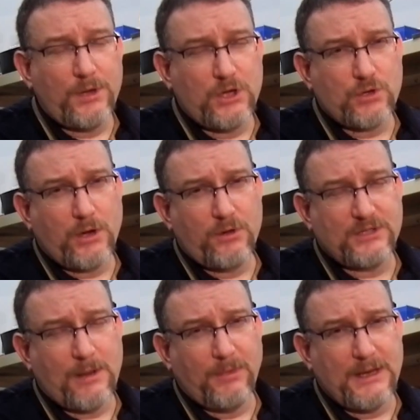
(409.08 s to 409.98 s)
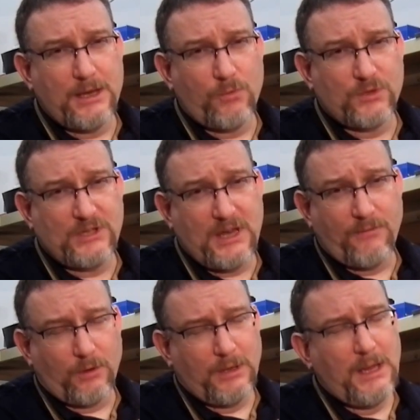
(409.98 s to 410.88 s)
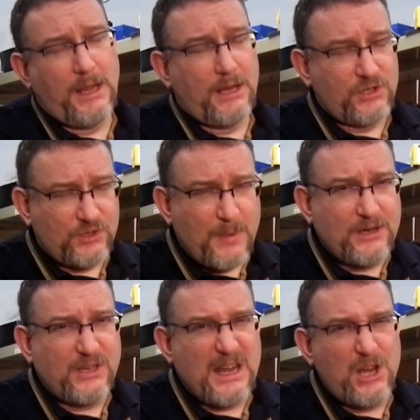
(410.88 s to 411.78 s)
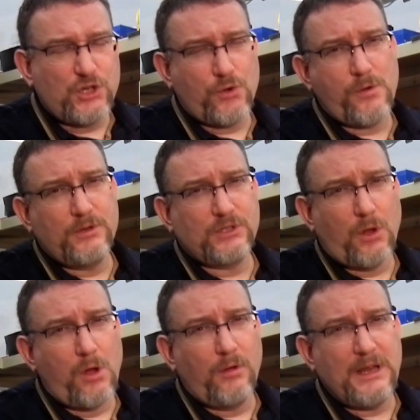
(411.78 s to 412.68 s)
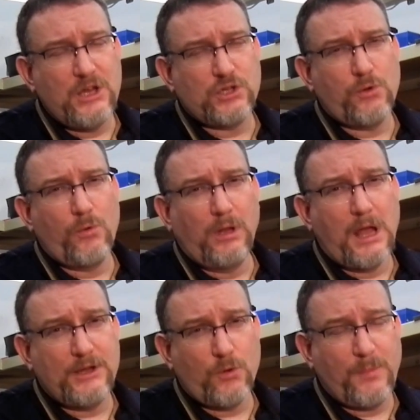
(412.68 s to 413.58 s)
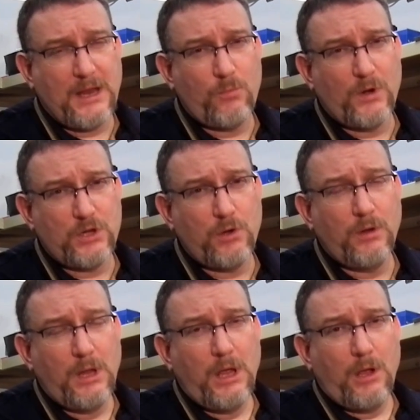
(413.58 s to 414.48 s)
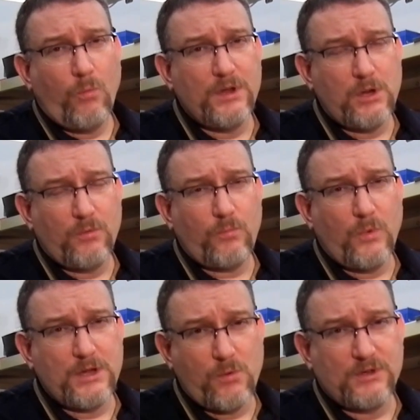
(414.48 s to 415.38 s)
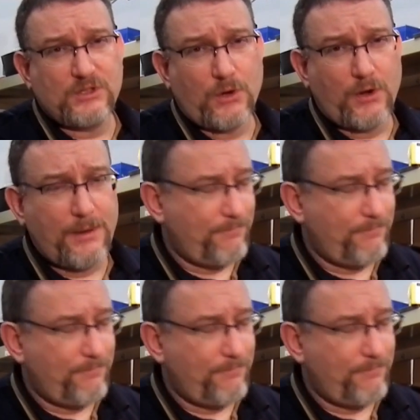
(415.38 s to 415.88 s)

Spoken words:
the trigger assembly in the receiver. It just makes it easier to install, easier to align your pin when you insert it.